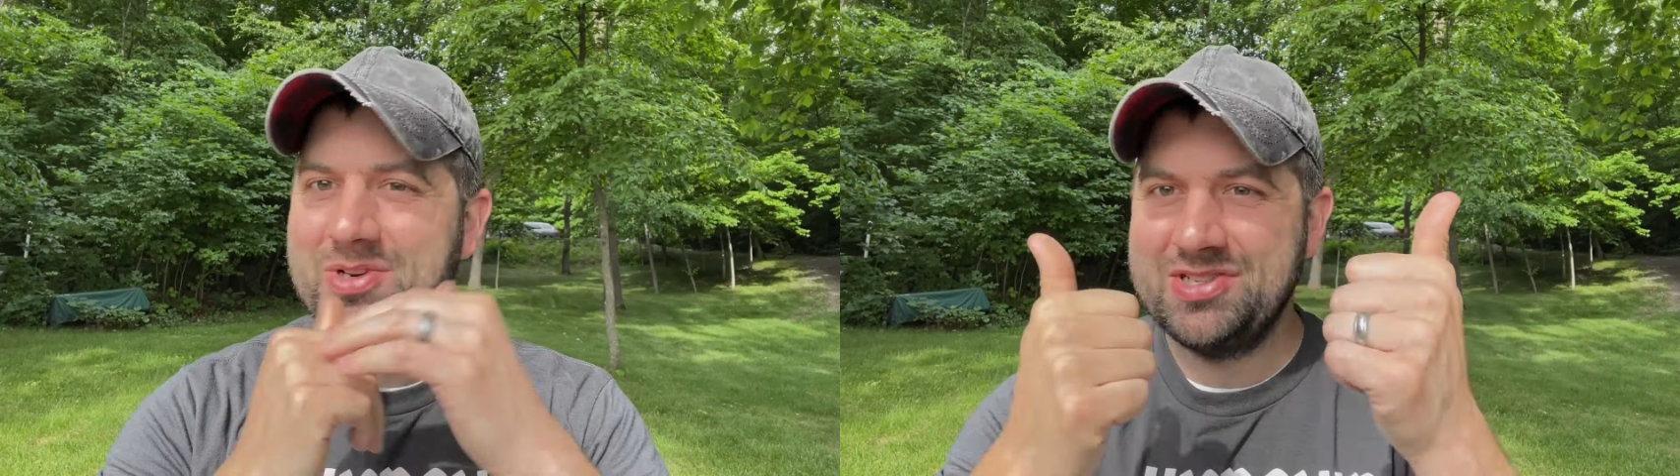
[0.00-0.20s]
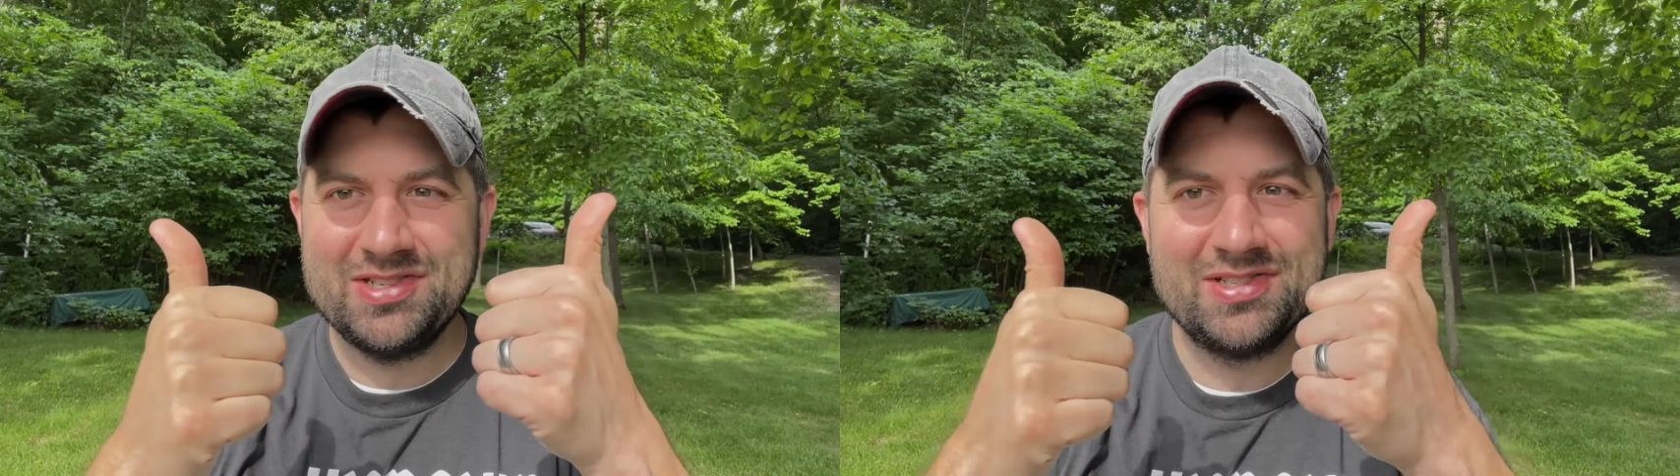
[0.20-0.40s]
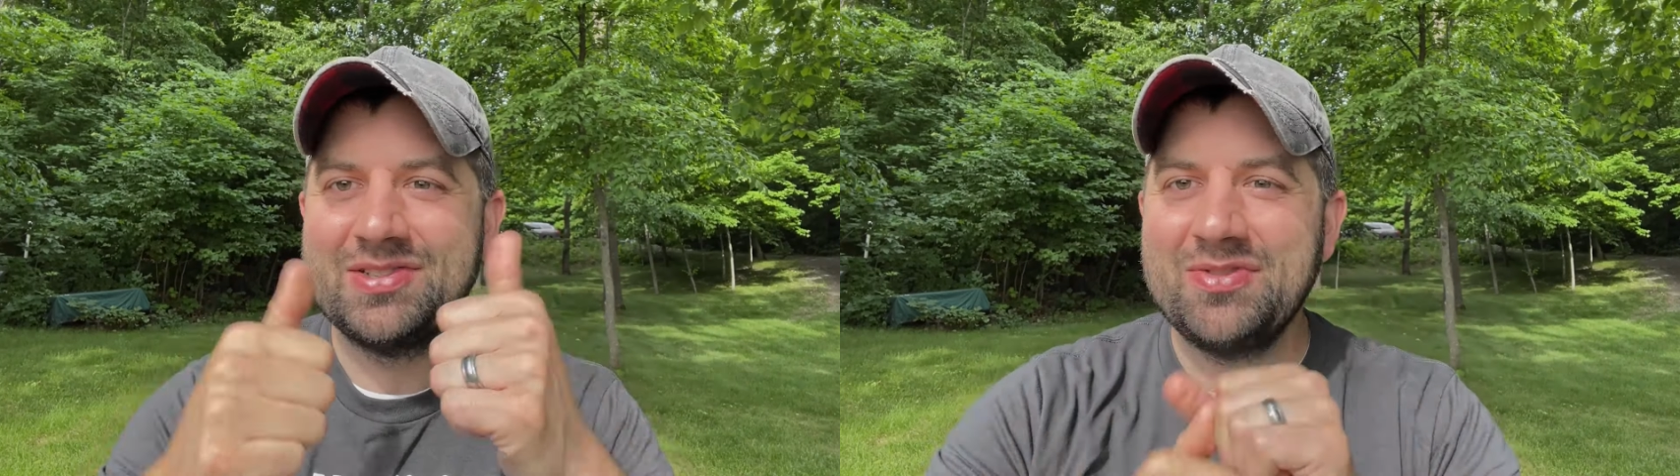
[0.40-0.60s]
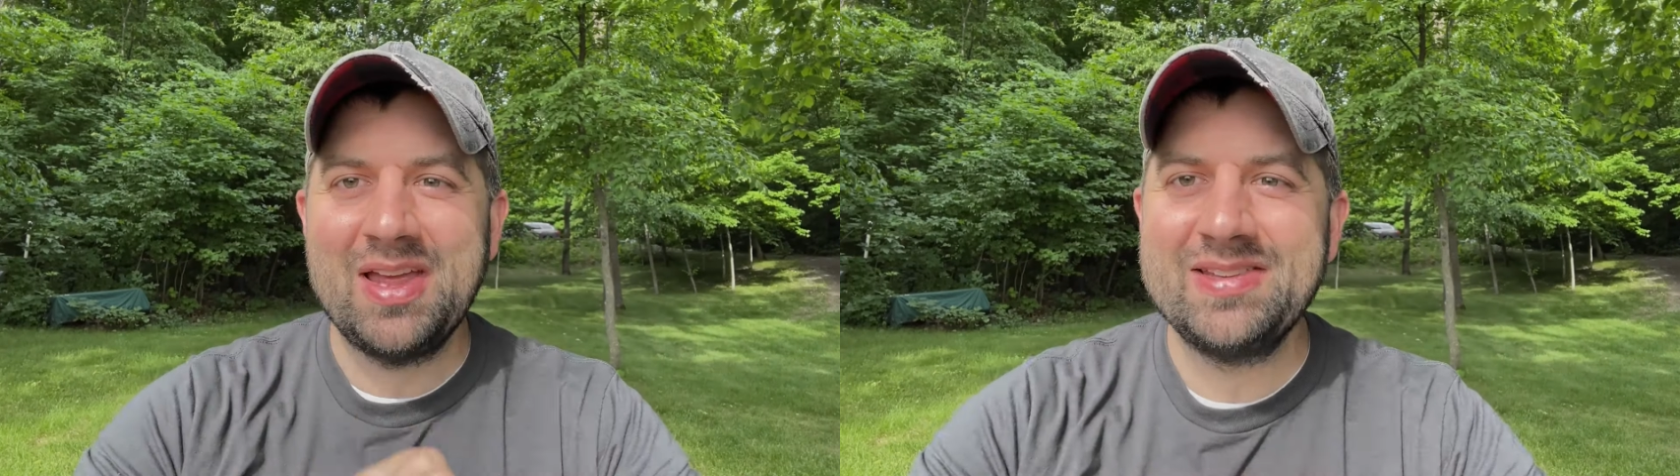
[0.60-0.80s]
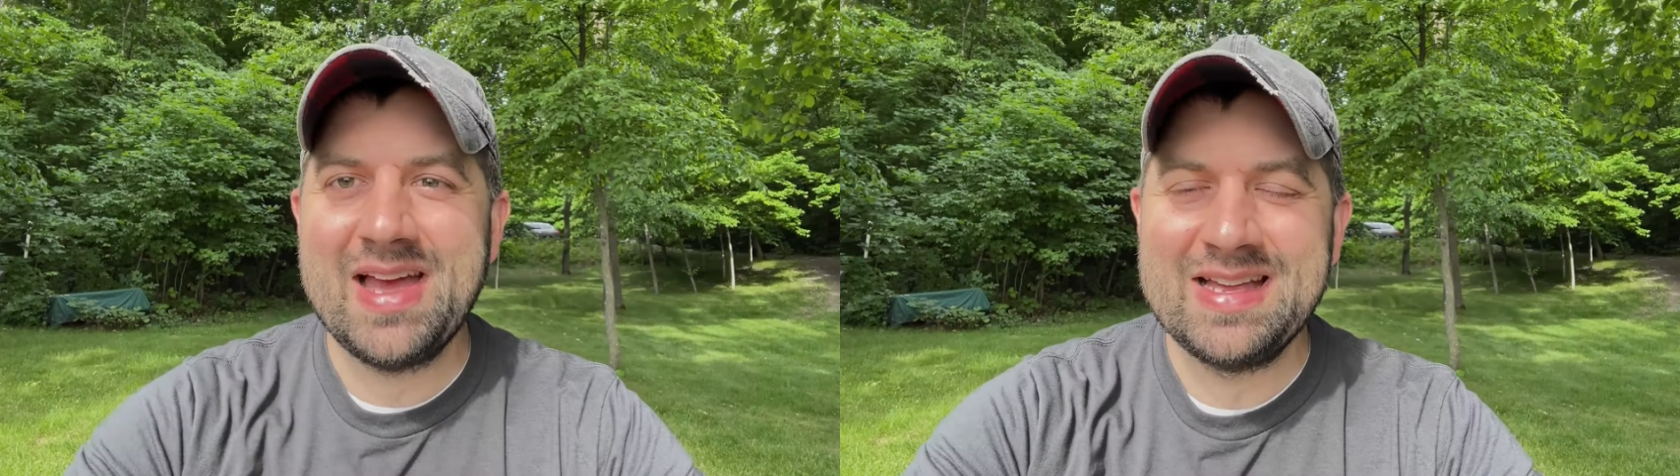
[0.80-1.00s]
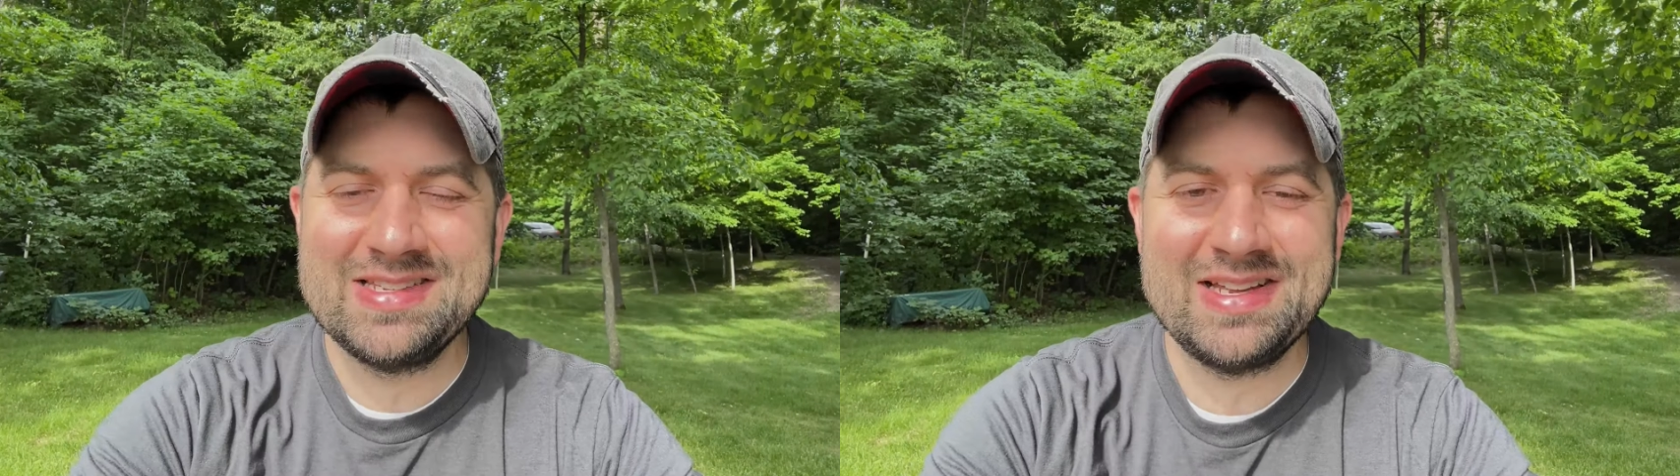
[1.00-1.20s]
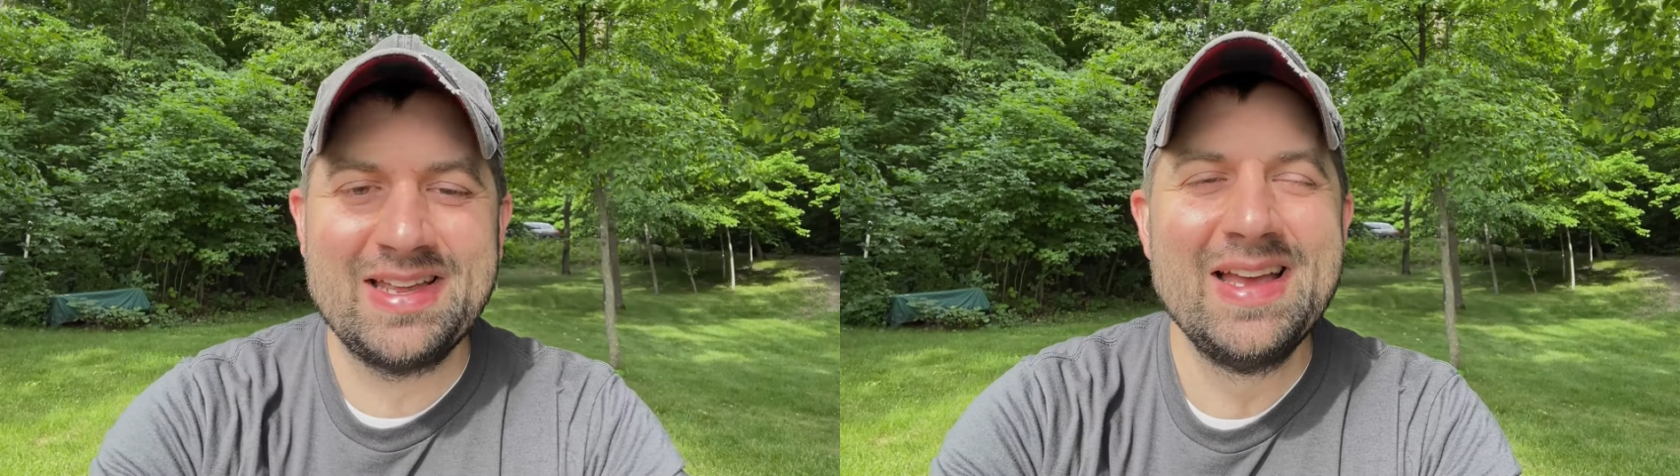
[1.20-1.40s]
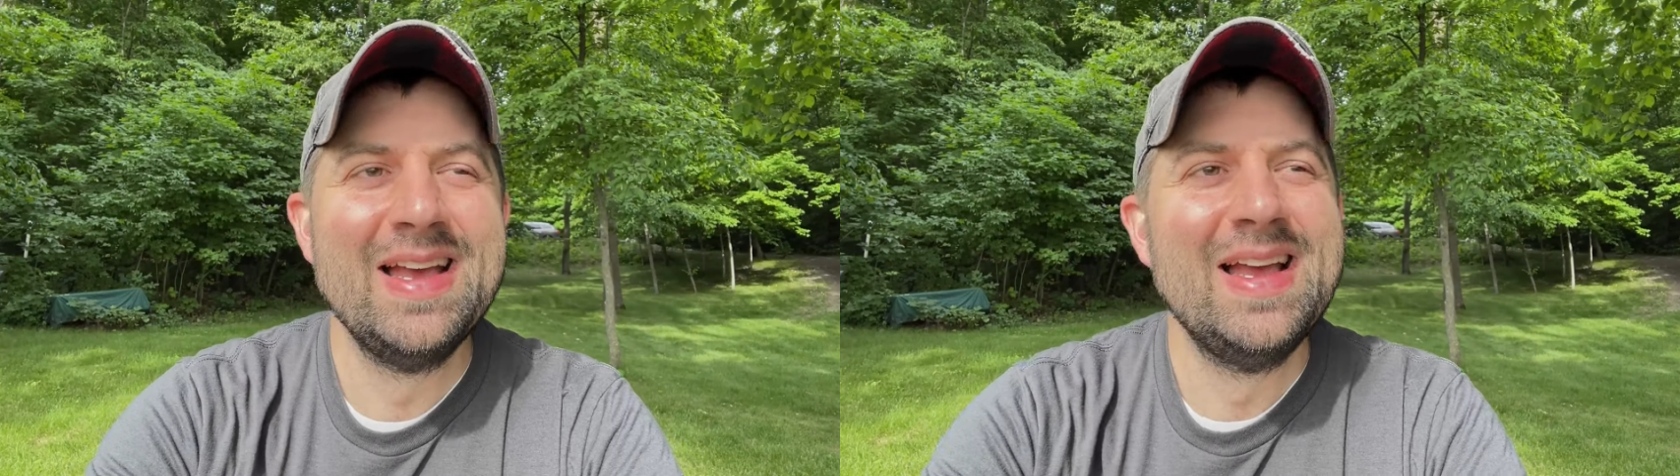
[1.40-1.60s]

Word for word: which is fantastic.